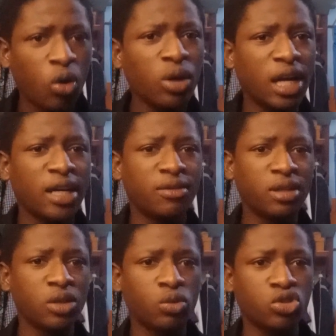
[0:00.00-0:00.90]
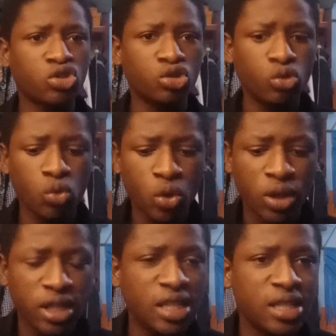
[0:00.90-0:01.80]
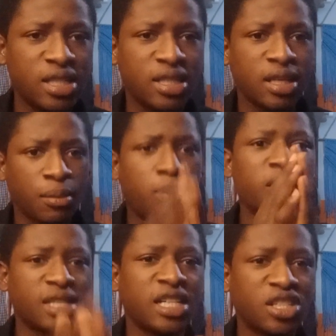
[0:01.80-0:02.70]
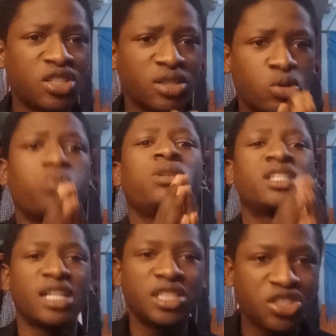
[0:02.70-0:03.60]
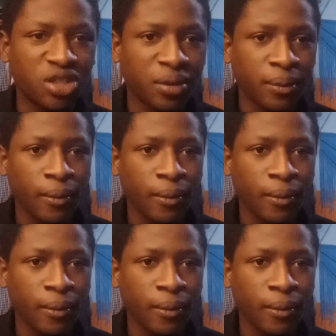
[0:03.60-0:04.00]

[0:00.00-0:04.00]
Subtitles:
All I really want to do is place entry.